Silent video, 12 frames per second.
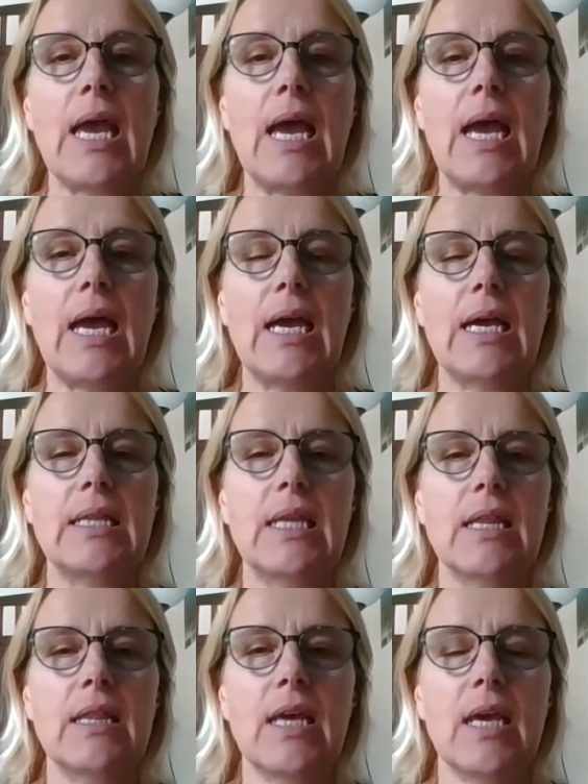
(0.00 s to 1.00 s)
And
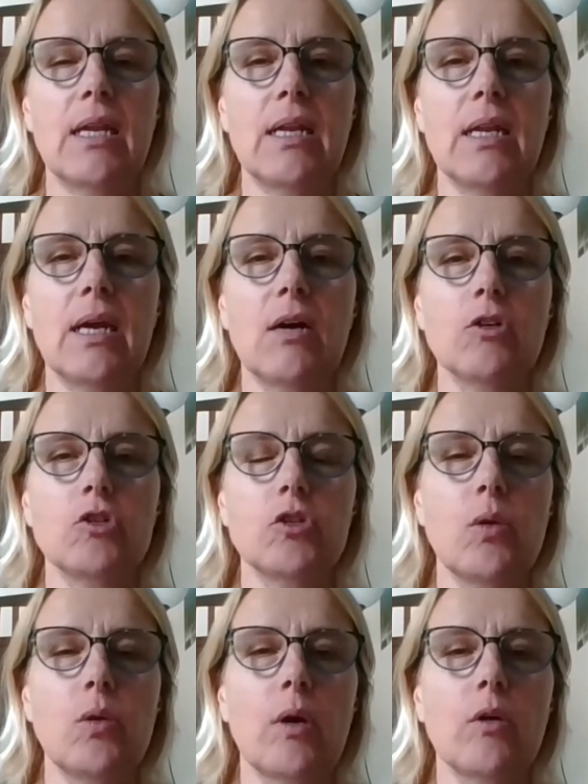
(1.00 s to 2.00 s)
then I'll show
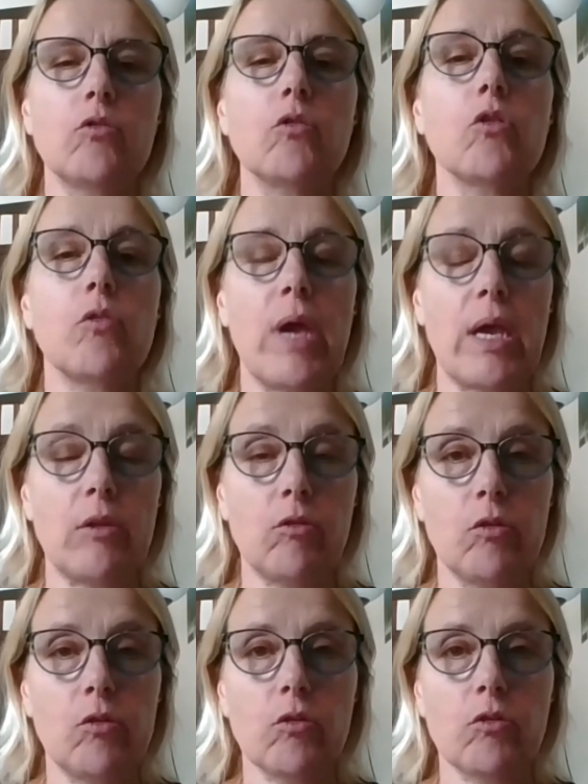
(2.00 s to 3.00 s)
you how to create
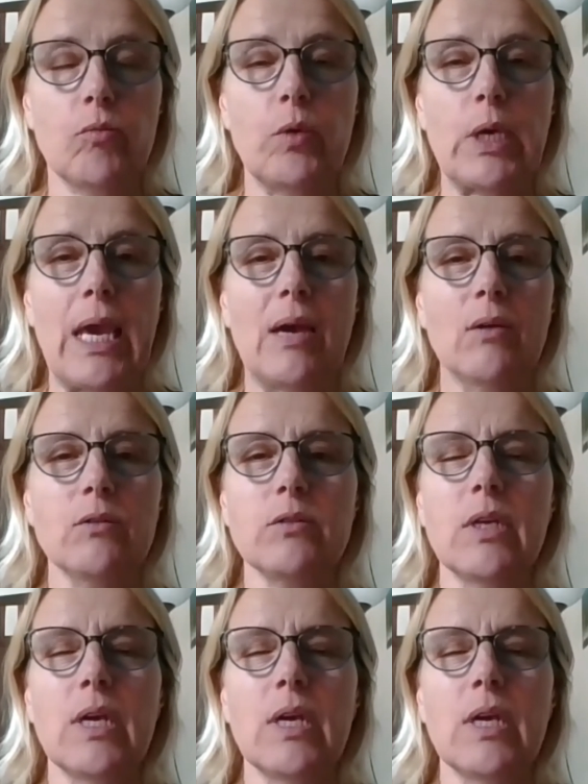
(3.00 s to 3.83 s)
your Zoom account,